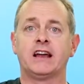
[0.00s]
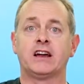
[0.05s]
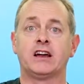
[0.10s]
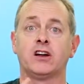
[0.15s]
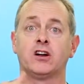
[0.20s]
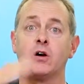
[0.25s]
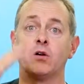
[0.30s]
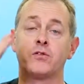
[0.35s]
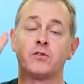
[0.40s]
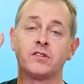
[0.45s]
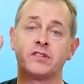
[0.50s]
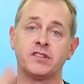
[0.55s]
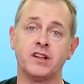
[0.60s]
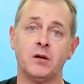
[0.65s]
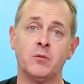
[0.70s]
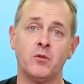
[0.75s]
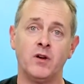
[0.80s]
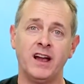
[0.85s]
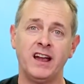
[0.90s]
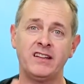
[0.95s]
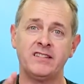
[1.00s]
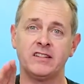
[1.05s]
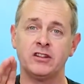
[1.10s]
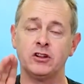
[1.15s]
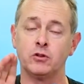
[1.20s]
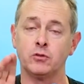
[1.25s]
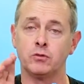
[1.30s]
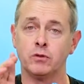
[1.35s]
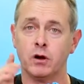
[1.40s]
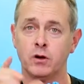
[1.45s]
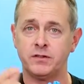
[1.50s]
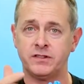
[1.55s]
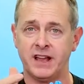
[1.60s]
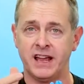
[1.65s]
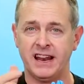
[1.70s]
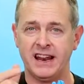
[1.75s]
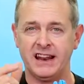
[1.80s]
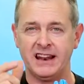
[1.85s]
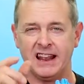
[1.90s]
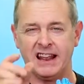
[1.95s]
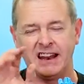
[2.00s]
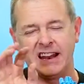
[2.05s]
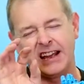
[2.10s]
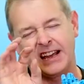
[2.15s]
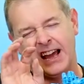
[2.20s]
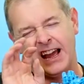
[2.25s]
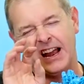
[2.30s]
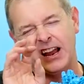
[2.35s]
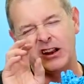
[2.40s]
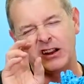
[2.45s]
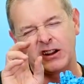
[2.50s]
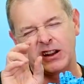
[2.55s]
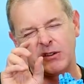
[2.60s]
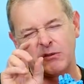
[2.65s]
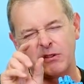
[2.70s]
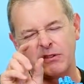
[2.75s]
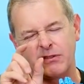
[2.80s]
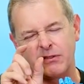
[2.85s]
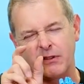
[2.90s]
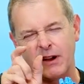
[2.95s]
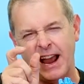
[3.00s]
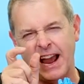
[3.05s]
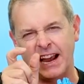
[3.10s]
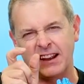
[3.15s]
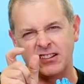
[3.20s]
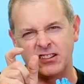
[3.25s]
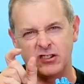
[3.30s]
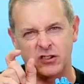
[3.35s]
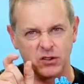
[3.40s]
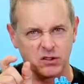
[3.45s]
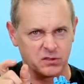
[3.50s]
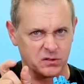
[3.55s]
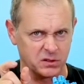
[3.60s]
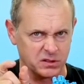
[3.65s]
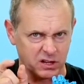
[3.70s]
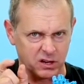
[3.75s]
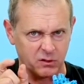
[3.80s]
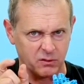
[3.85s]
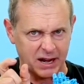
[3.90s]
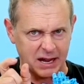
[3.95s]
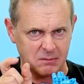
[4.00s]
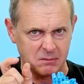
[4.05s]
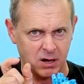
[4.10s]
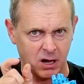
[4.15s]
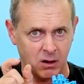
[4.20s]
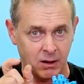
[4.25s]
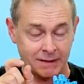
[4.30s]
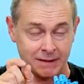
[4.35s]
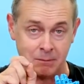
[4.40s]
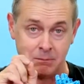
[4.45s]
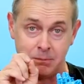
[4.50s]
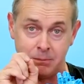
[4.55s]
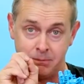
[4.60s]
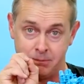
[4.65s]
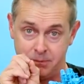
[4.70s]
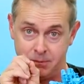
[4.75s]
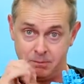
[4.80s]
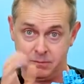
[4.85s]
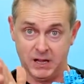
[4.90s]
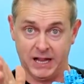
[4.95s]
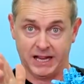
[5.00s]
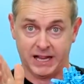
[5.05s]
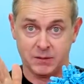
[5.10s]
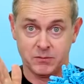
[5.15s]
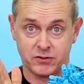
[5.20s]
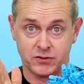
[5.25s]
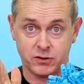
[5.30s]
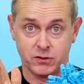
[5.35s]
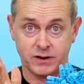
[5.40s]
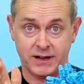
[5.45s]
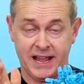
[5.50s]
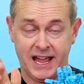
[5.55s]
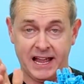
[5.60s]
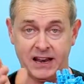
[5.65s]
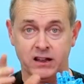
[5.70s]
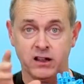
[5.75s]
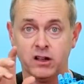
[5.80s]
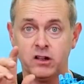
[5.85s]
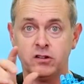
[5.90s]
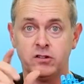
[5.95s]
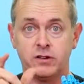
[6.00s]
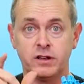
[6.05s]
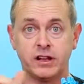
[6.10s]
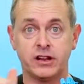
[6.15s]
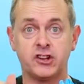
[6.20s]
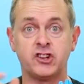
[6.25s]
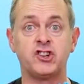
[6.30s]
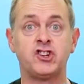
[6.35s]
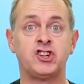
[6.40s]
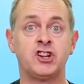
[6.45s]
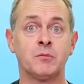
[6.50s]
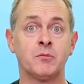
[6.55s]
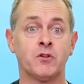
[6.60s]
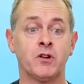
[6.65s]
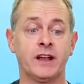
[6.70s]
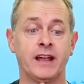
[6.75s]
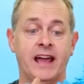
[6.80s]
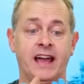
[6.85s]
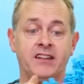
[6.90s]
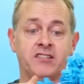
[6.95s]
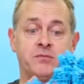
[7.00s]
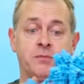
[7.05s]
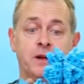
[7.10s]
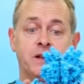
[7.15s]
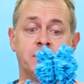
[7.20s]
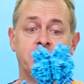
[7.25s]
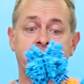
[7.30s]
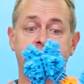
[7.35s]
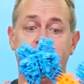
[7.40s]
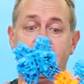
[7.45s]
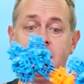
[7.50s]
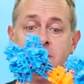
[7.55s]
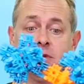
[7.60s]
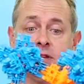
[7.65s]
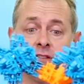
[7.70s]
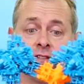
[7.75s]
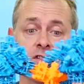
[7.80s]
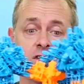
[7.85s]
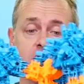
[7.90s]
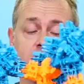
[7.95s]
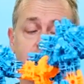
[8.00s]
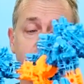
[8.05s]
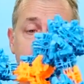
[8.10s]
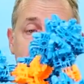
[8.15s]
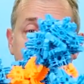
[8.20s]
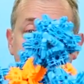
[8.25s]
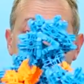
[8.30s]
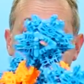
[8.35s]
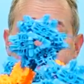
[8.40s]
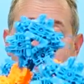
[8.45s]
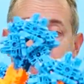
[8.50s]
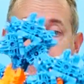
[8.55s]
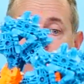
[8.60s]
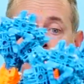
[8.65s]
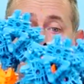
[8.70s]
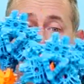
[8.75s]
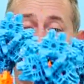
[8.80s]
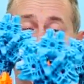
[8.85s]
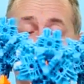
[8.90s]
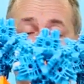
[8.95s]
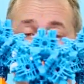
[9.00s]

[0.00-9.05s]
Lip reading: could go through some ways, and you rotate it, and it kind of refracts and turns into a little rainbow, and then light comes through again. So you get a shimmering aspect to diamonds. Because diamond